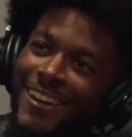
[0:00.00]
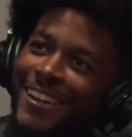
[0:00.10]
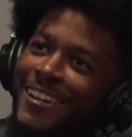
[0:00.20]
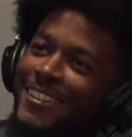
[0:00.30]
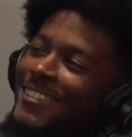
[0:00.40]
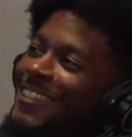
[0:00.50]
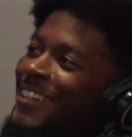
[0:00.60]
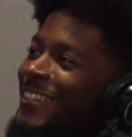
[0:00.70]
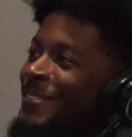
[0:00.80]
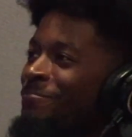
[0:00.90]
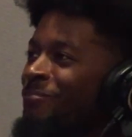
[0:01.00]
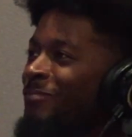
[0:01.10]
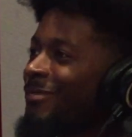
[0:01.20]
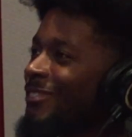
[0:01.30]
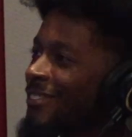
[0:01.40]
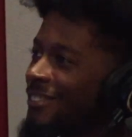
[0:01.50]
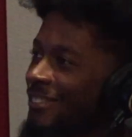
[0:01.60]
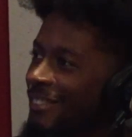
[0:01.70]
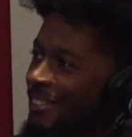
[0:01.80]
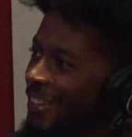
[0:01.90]
Nah, cause like
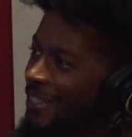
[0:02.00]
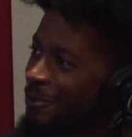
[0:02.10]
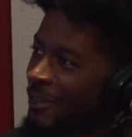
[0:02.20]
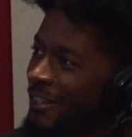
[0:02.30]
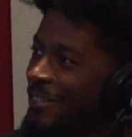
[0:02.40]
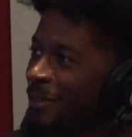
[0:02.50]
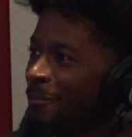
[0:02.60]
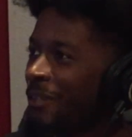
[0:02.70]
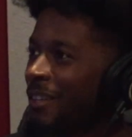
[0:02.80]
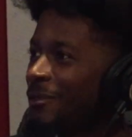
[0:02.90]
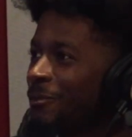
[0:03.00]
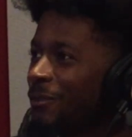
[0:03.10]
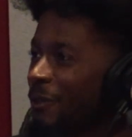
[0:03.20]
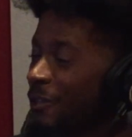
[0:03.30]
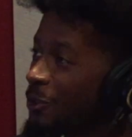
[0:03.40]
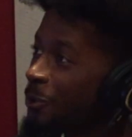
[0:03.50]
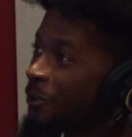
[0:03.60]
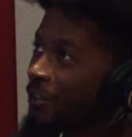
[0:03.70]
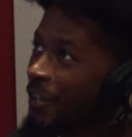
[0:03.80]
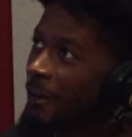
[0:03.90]
that's
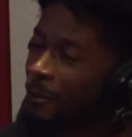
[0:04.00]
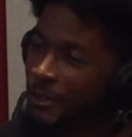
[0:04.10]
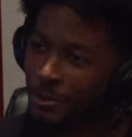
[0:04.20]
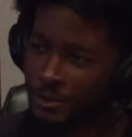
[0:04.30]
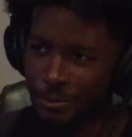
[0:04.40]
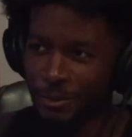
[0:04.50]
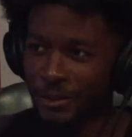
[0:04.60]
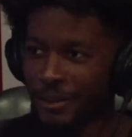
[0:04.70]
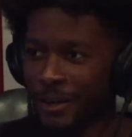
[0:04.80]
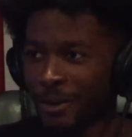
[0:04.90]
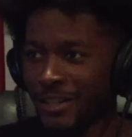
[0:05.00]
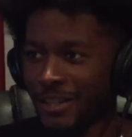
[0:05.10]
historic. I always use this word. Like when I